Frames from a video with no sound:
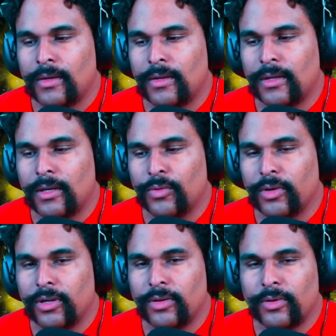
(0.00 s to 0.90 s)
Yeah,
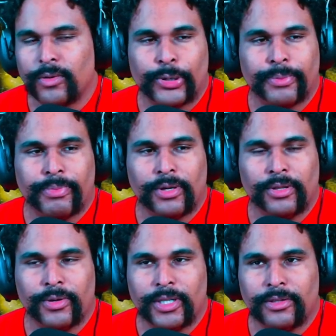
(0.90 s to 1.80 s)
we're we're part
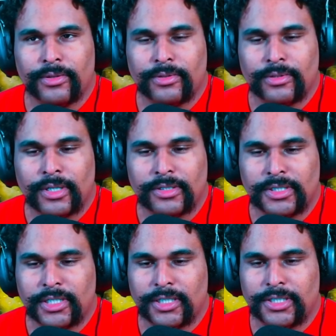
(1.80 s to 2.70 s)
way through. I'll just
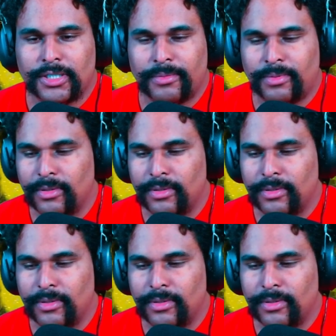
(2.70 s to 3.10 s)
catch you up